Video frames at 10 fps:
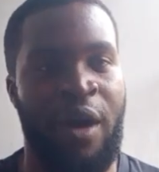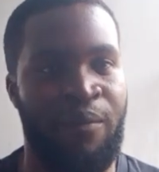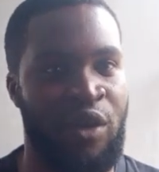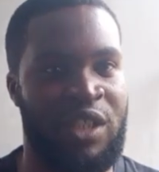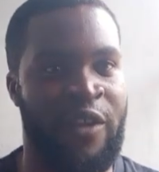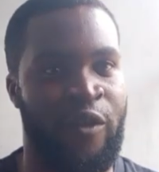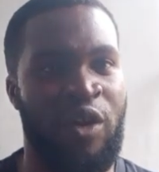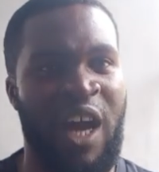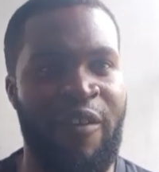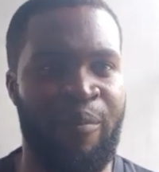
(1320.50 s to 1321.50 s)
But if you
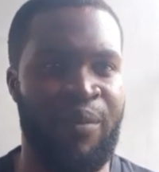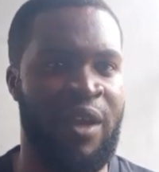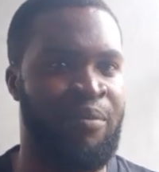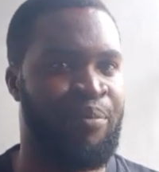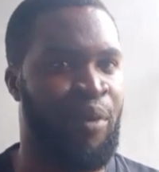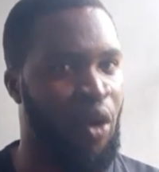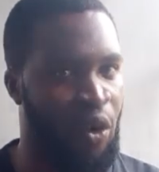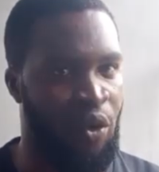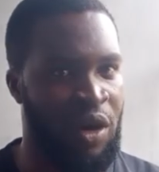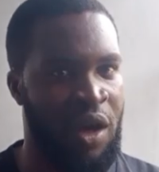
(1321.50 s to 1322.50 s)
don't have a
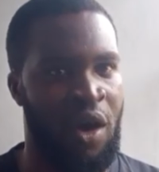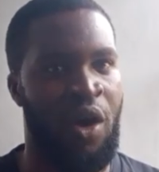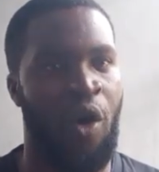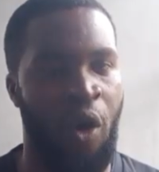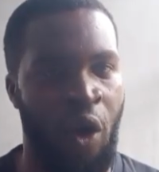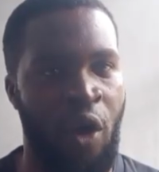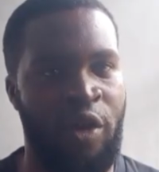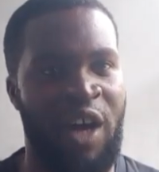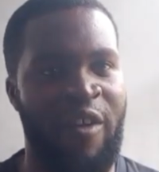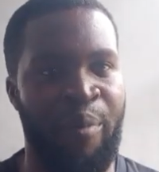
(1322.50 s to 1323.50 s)
borehole or
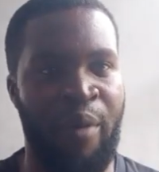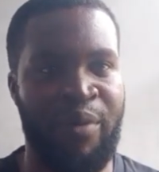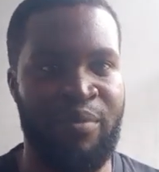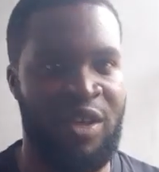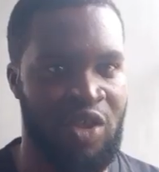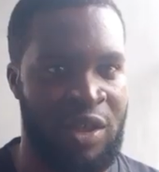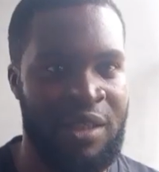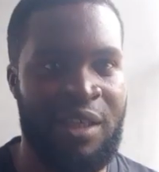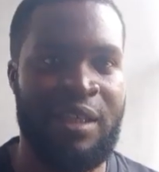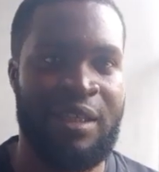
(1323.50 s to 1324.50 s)
you don't have a pumping
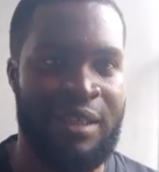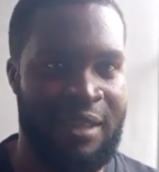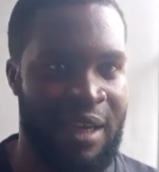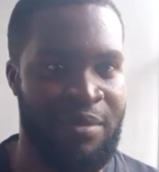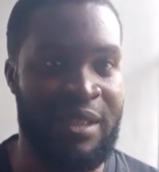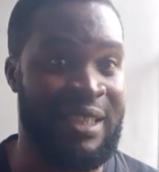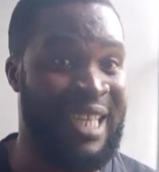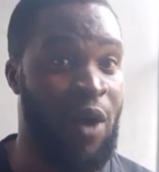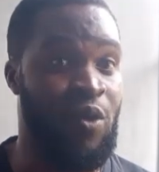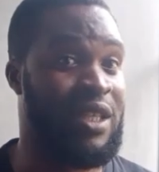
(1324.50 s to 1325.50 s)
machine, that means
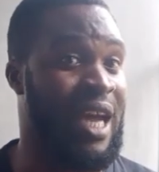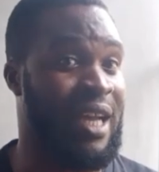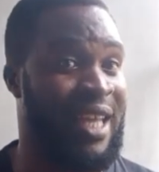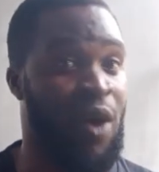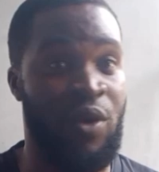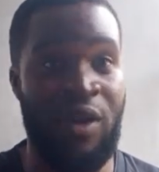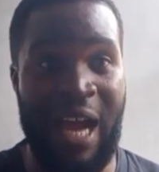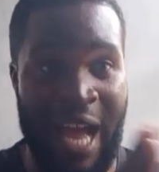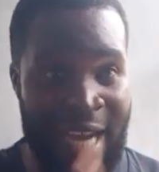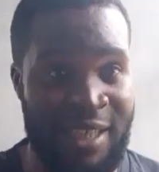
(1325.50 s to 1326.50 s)
that will
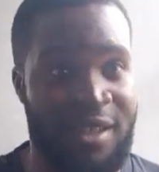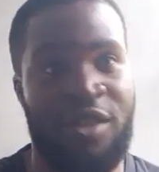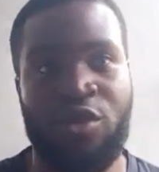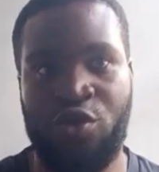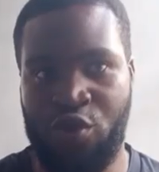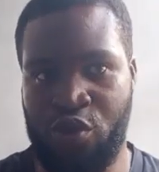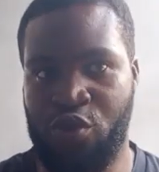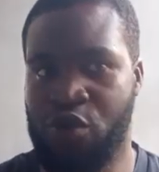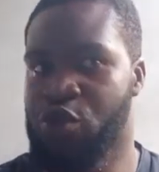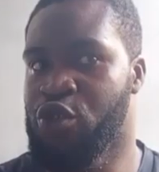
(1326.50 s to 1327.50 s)
add
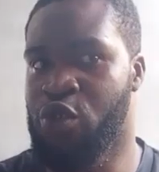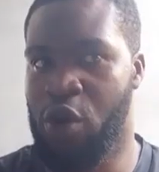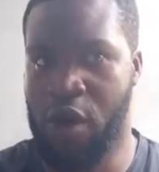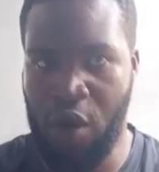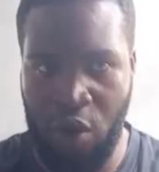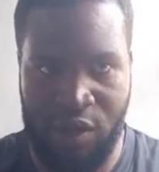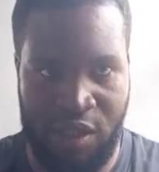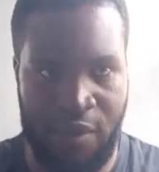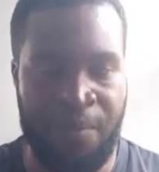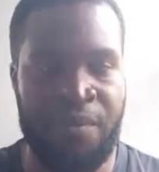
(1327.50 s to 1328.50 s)
to your
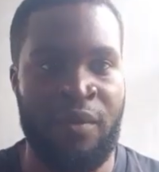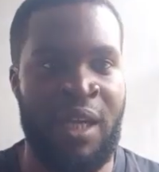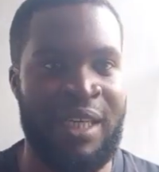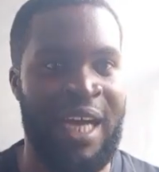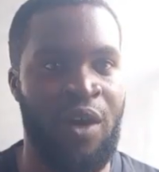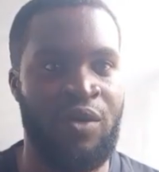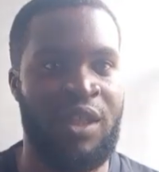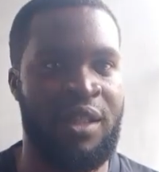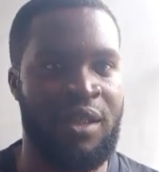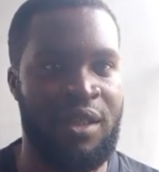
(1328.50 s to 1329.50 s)
cost. Now,
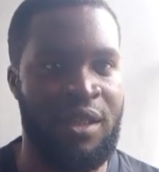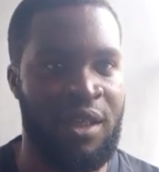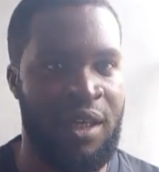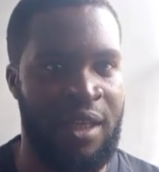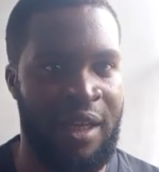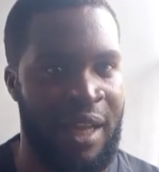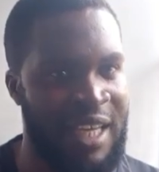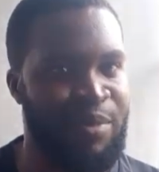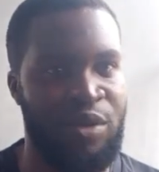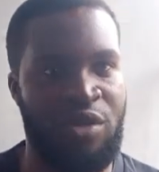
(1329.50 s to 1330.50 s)
the
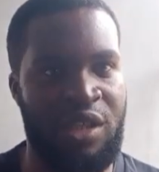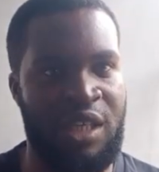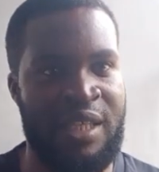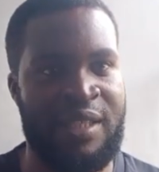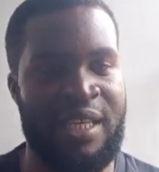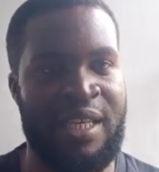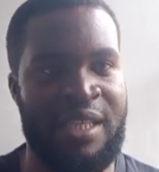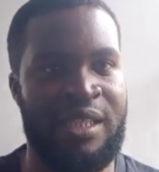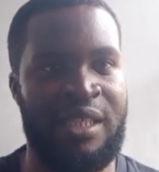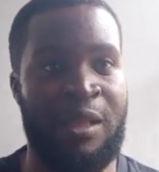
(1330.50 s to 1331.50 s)
last but not the least
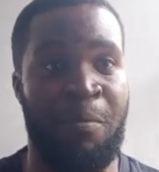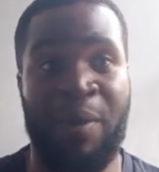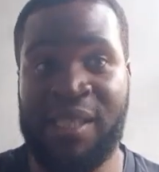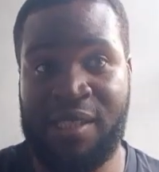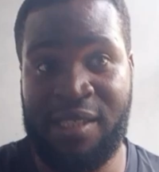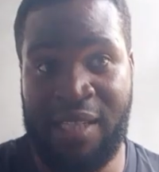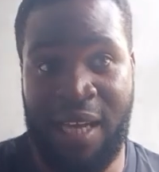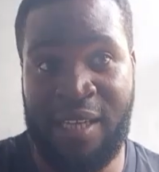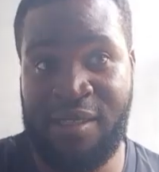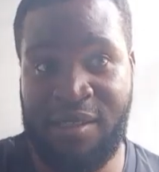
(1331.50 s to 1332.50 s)
is the
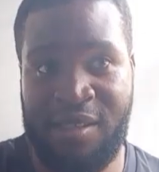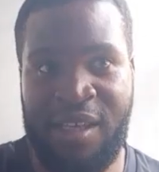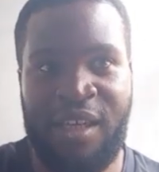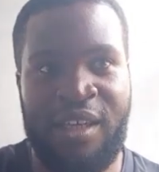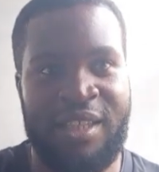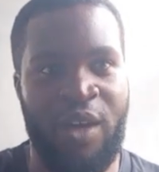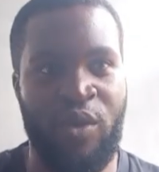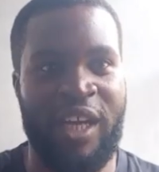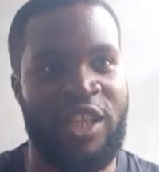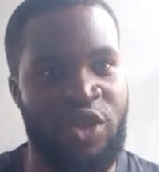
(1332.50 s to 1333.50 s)
pesticides that
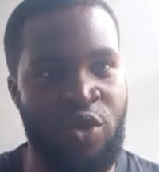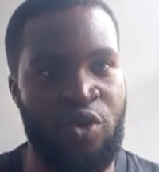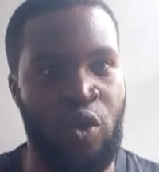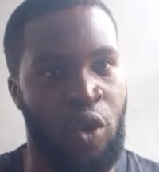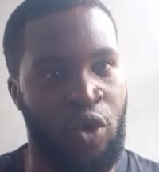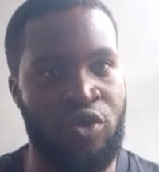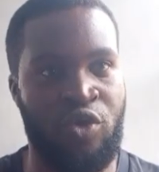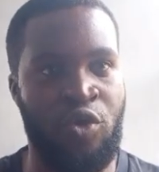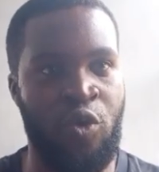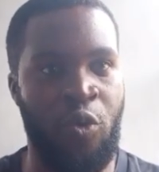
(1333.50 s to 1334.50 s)
we can use to
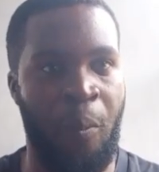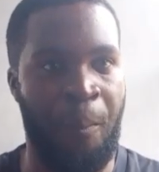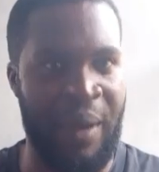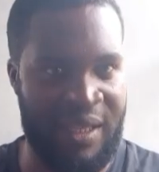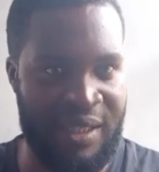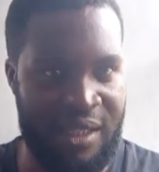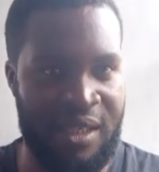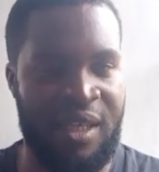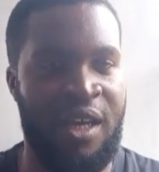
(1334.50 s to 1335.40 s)
control pests